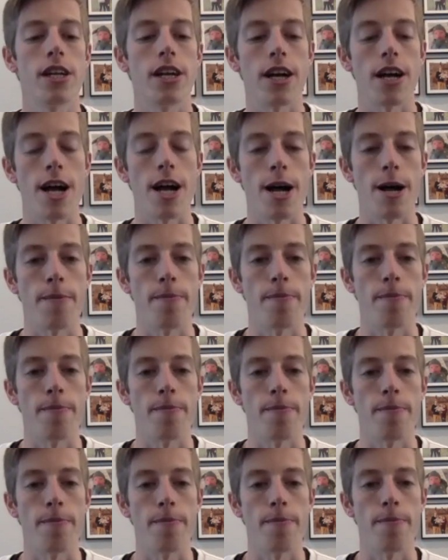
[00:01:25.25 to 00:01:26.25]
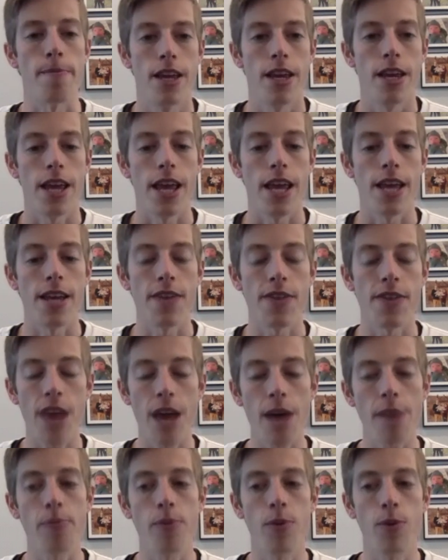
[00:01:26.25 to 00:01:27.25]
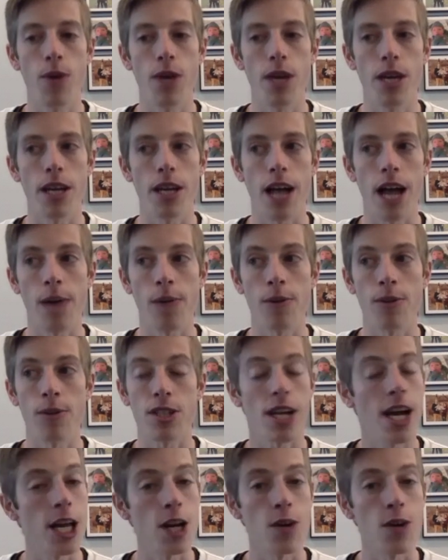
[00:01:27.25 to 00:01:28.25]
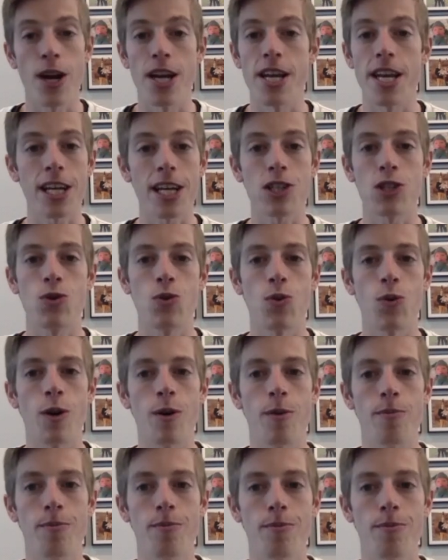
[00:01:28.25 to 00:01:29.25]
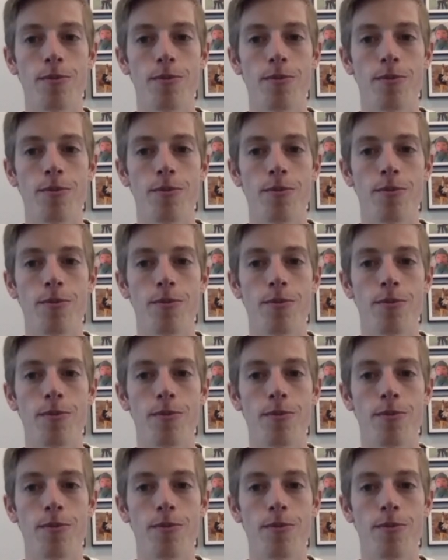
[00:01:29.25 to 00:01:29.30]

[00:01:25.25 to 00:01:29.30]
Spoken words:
And at that point I was kind of right next to him,